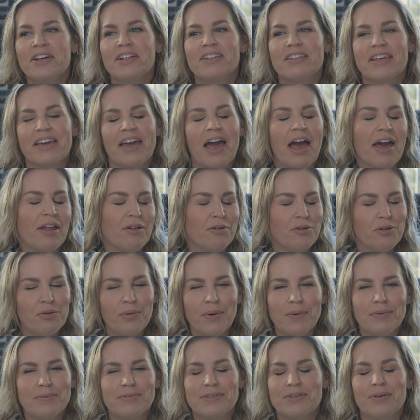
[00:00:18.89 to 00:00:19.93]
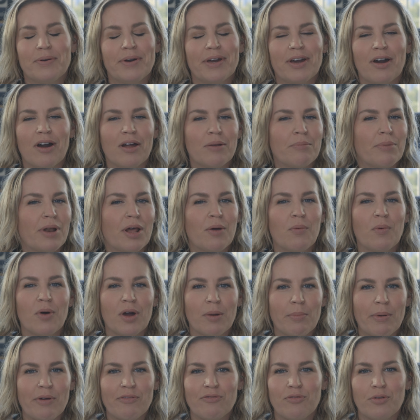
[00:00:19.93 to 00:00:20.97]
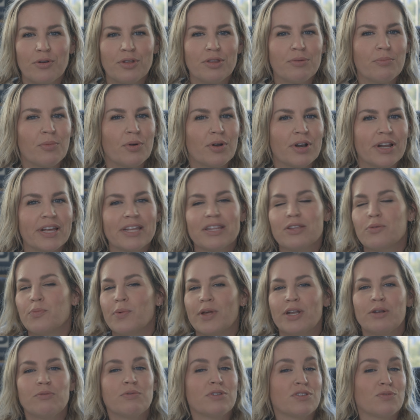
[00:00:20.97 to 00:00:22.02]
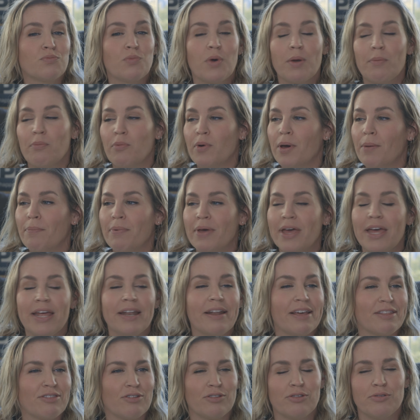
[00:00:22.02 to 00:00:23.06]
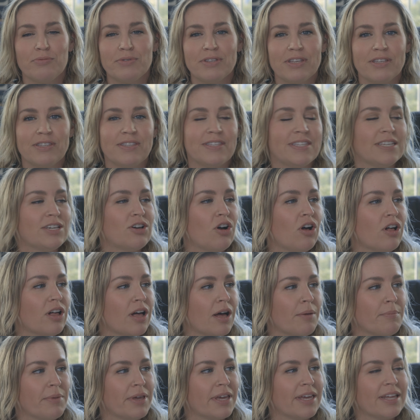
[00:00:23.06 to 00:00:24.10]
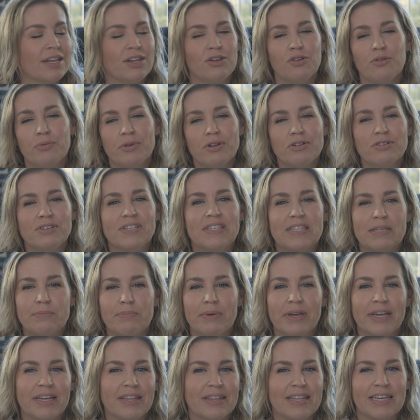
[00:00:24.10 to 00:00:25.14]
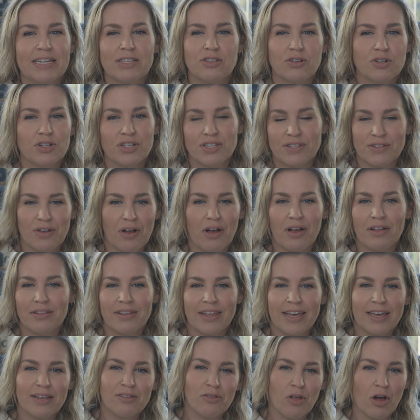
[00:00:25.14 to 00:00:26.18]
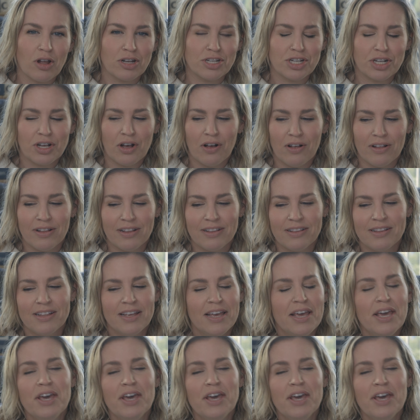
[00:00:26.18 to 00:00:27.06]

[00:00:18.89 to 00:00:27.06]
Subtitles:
Like, I don't know what was going on, but I woke up at 4 in the morning. The wind was whipping. I thought there was a seagull coming in. You know when you're sleeping and things are just not like logical?